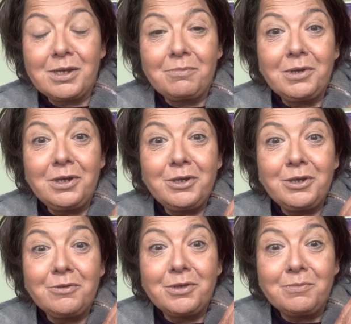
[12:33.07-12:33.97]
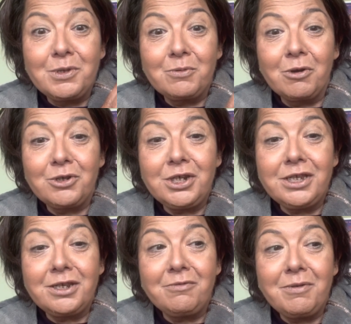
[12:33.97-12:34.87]
I'm going to do some
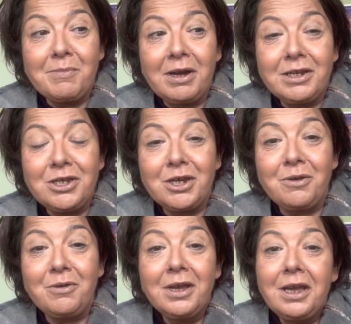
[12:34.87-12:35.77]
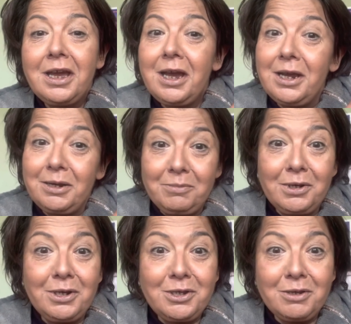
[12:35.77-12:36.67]
swatches to remind you and I'm
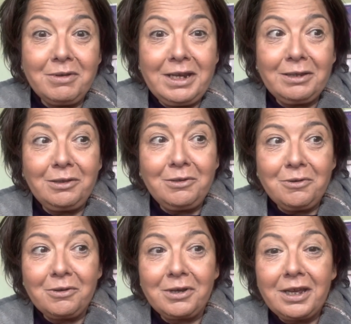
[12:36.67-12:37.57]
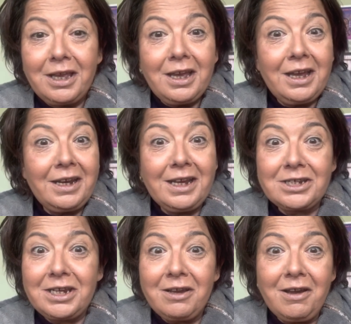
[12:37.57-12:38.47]
going to do a little look. And
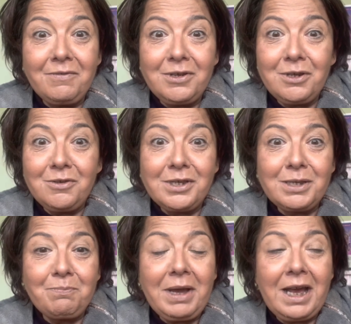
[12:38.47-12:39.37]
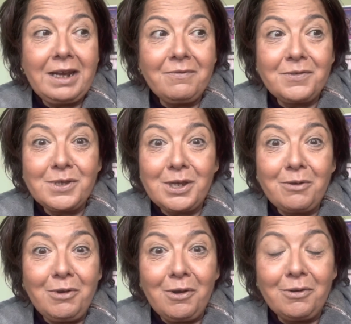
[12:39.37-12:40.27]
actually, I haven't used this palette for so
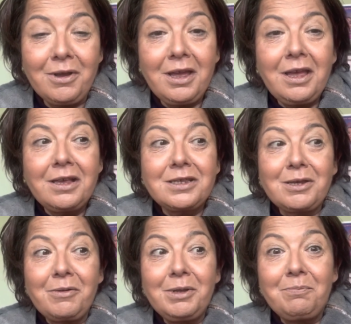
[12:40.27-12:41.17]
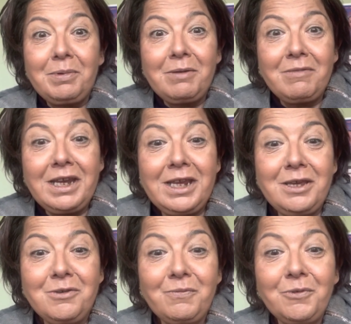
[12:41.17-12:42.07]
long, so it'll be really
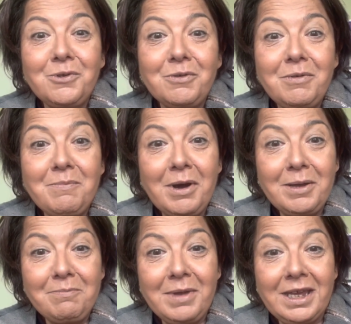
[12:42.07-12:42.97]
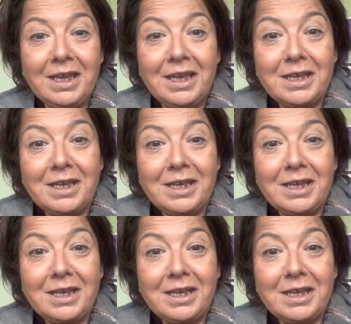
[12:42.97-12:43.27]
useful to remind me.